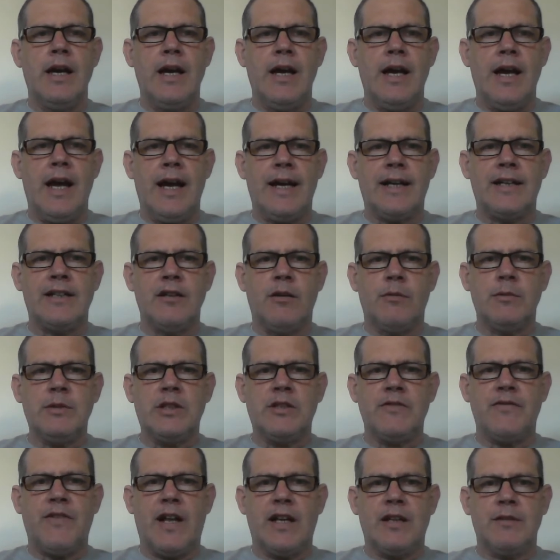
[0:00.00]
Economic
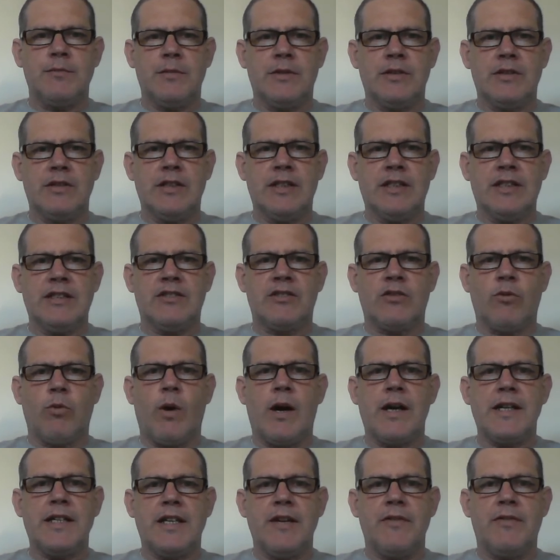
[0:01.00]
development is
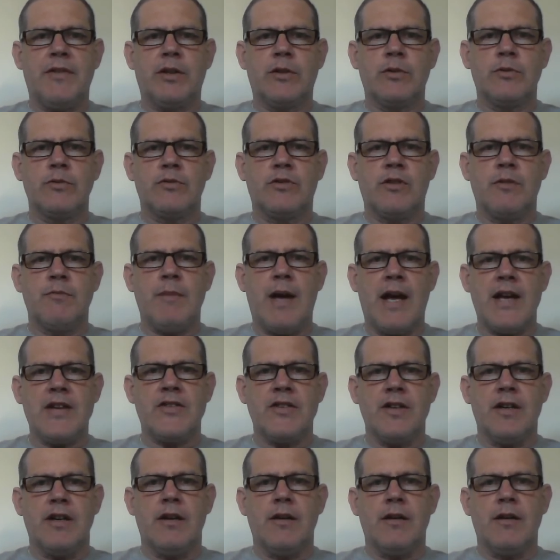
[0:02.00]
quite difficult to
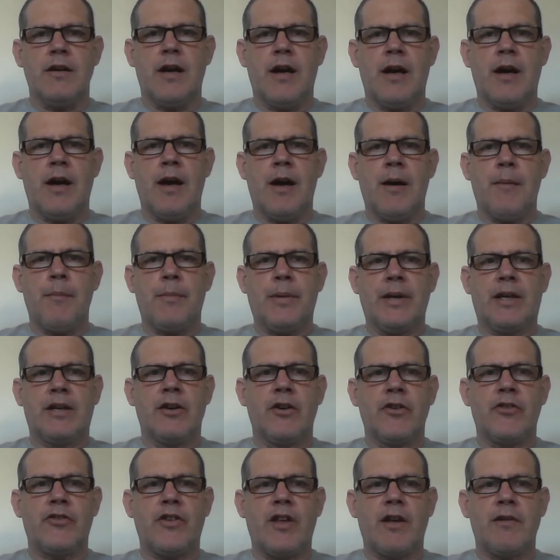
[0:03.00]
measure
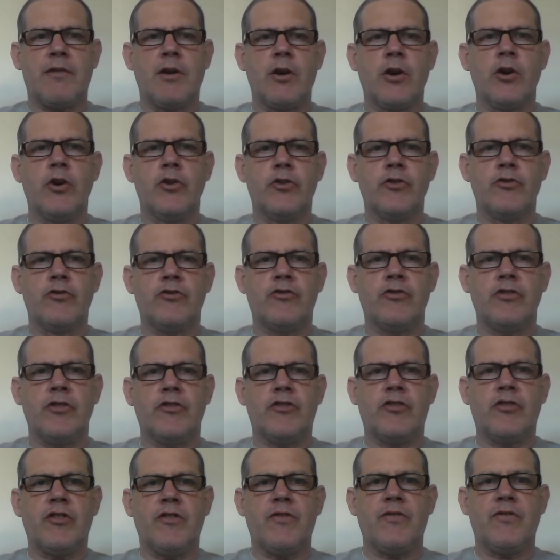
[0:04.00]
because there are
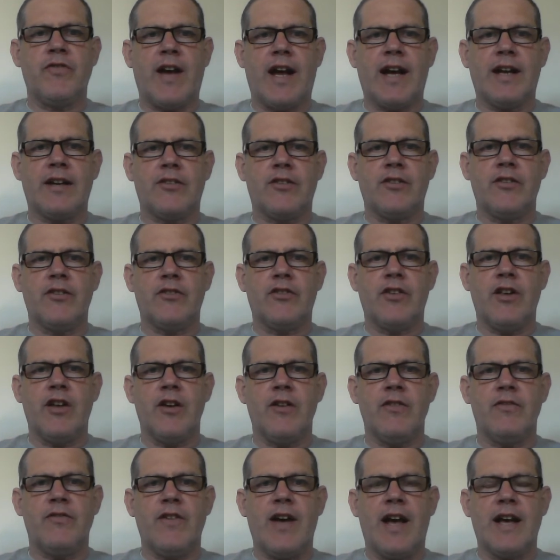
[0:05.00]
hundreds of factors that
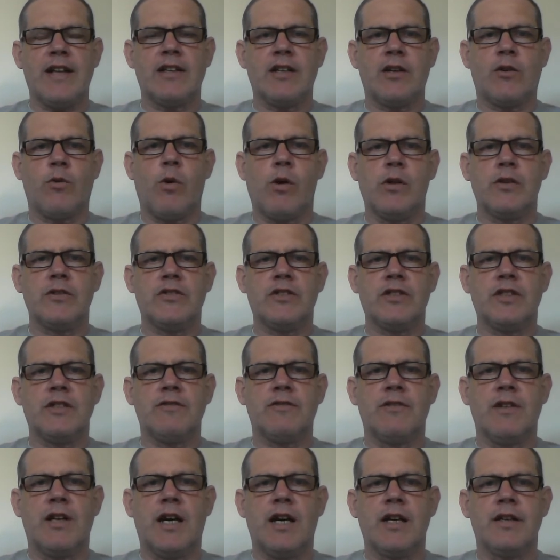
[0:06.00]
affect the quality
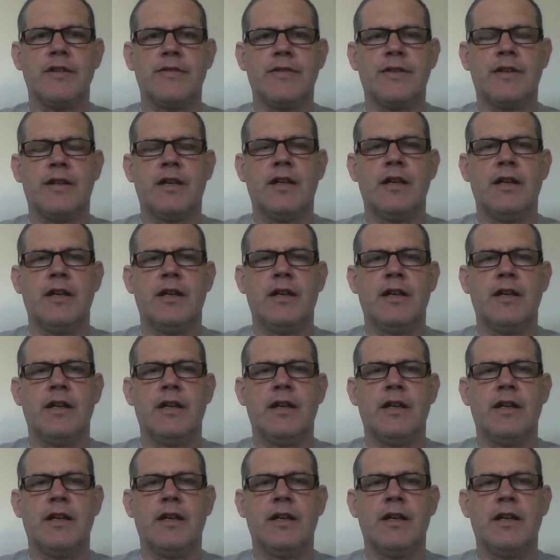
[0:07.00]
of life.